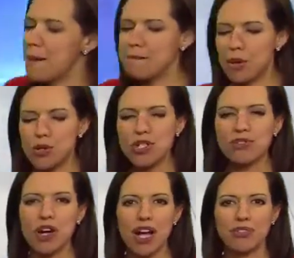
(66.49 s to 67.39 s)
Most
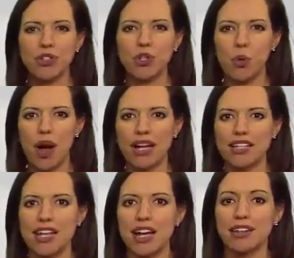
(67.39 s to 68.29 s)
of our afternoon
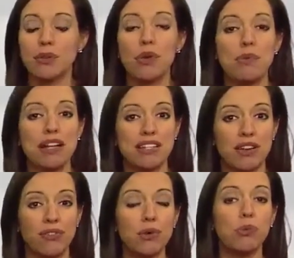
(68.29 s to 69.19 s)
quiets down down, then we may
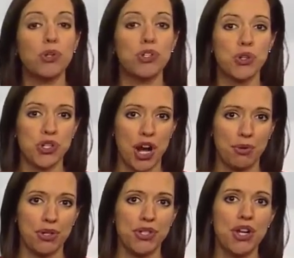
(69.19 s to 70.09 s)
see a few more snow
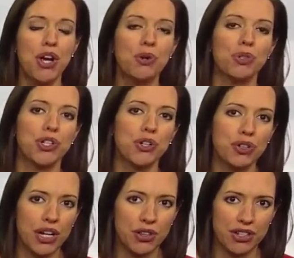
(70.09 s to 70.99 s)
showers return
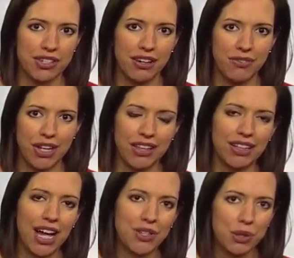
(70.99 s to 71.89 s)
later this evening. The
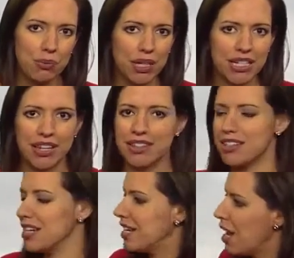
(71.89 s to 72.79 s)
clouds are in place on the
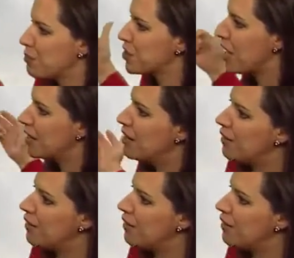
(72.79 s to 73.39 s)
city cam shot.